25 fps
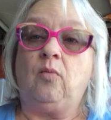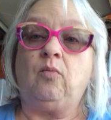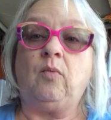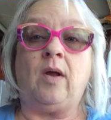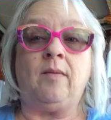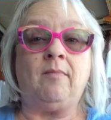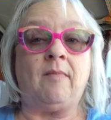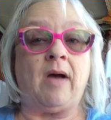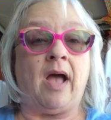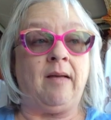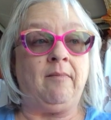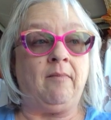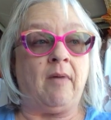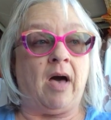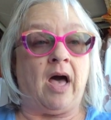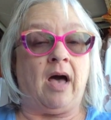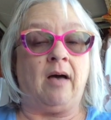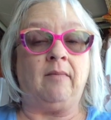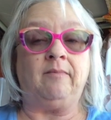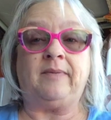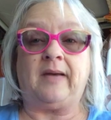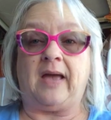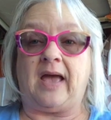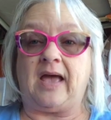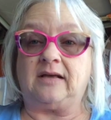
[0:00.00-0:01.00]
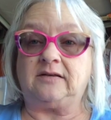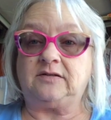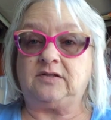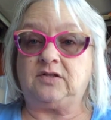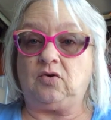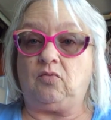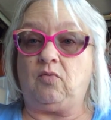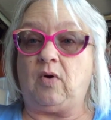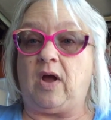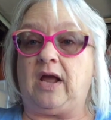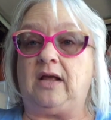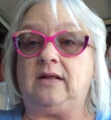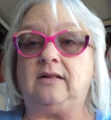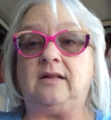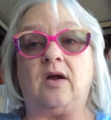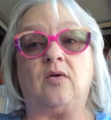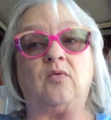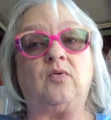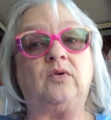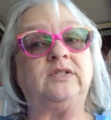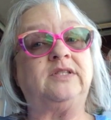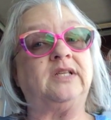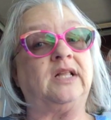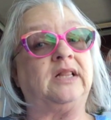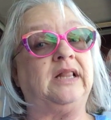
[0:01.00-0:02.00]
When my mom passed away,
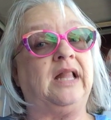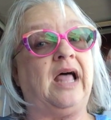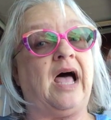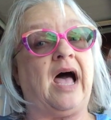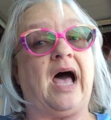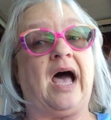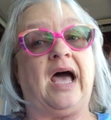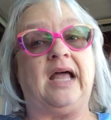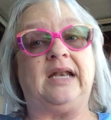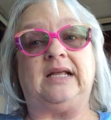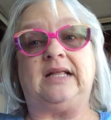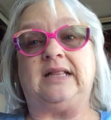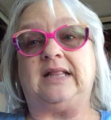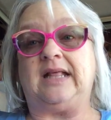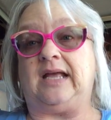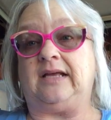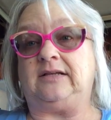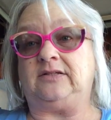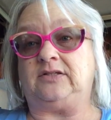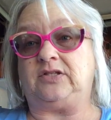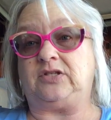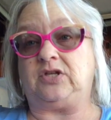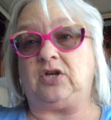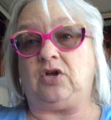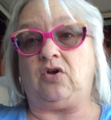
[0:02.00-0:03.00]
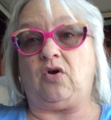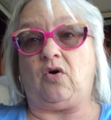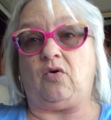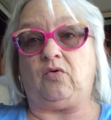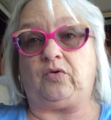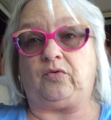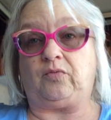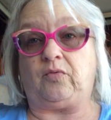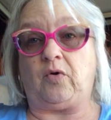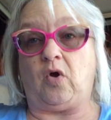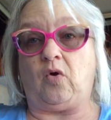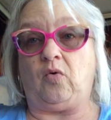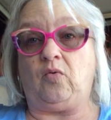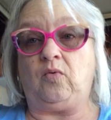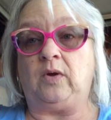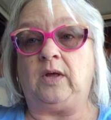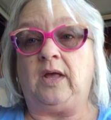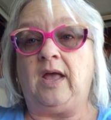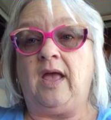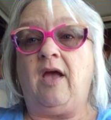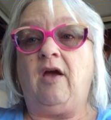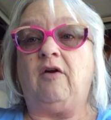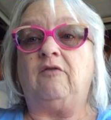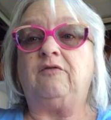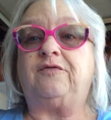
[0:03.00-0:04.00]
there was a lot of things to go through,
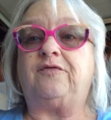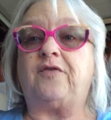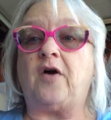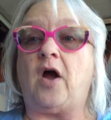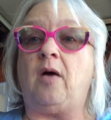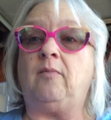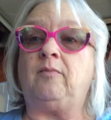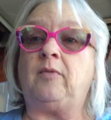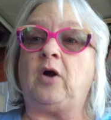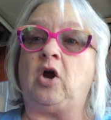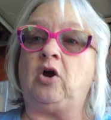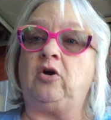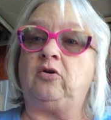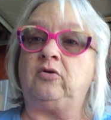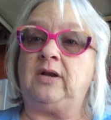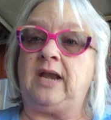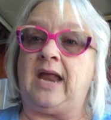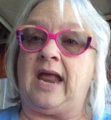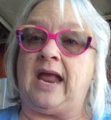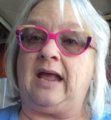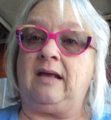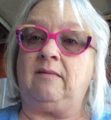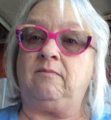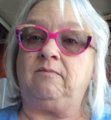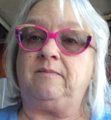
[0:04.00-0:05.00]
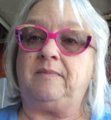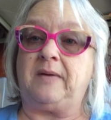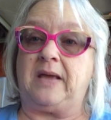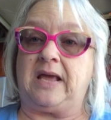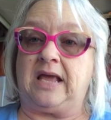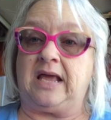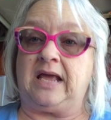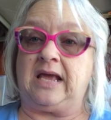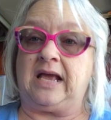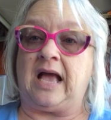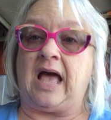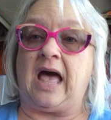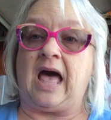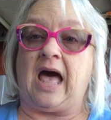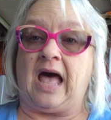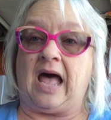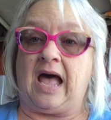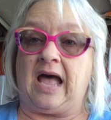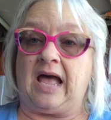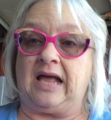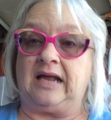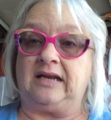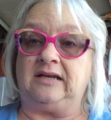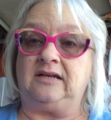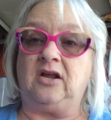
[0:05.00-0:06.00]
from her name being
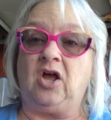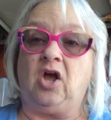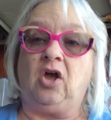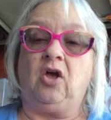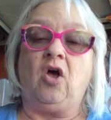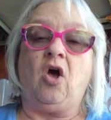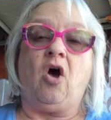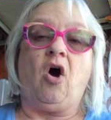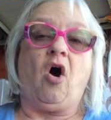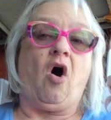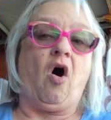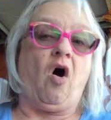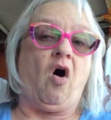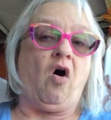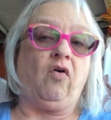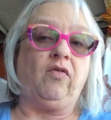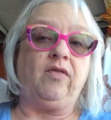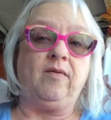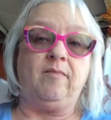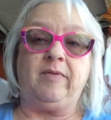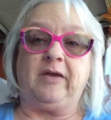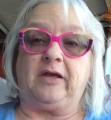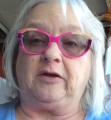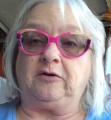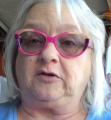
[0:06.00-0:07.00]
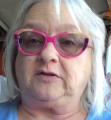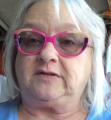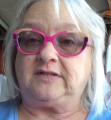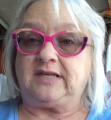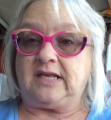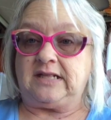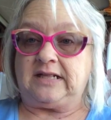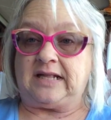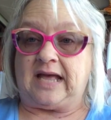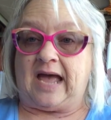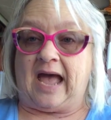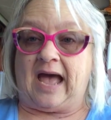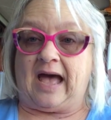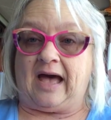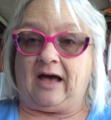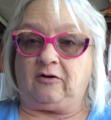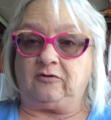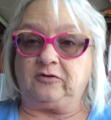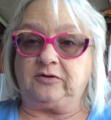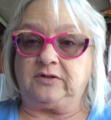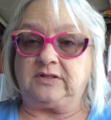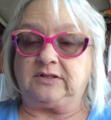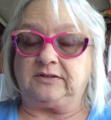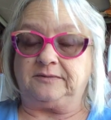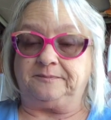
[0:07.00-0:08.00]
on all the bills in the
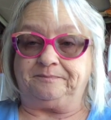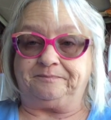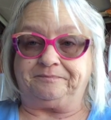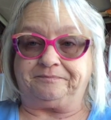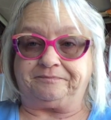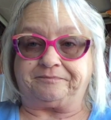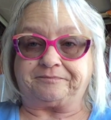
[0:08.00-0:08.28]
house,